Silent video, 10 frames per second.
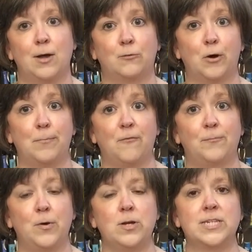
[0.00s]
group of
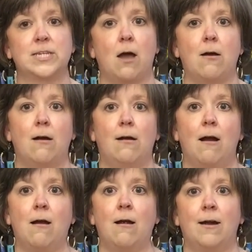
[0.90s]
books are
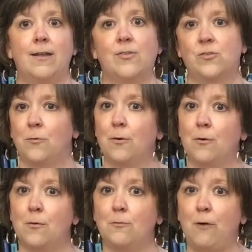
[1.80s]
our
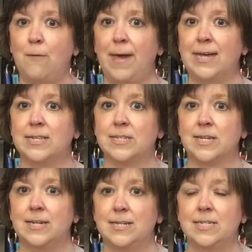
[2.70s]
historical
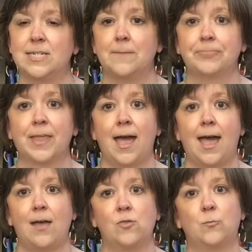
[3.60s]
romances,
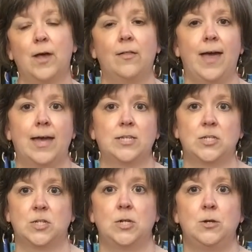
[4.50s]
as well as
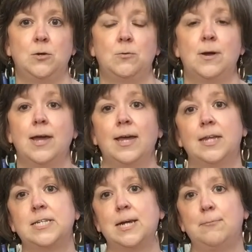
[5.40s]
two
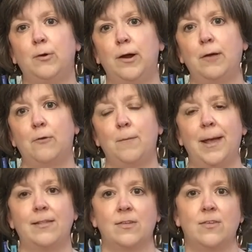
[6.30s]
contemporary
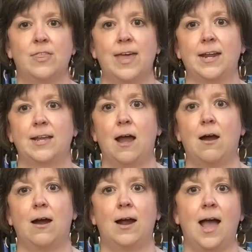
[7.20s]
romances that
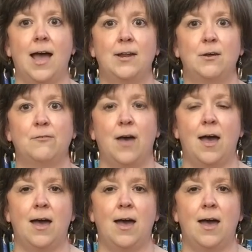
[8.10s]
are kind of